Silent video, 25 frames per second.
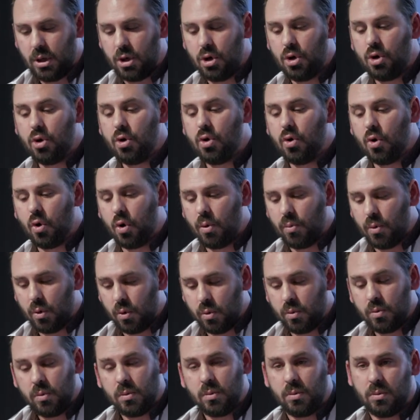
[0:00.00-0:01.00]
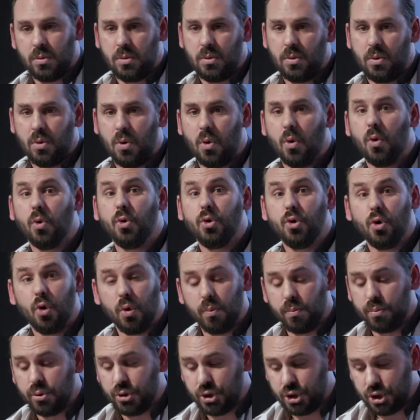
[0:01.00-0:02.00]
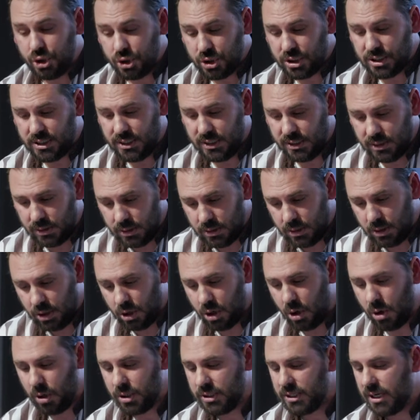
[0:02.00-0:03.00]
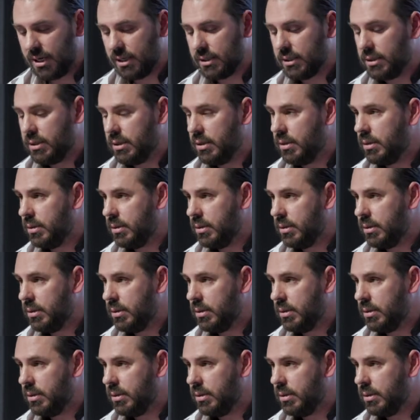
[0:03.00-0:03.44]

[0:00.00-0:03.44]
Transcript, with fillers: normal, or norm-producing conduct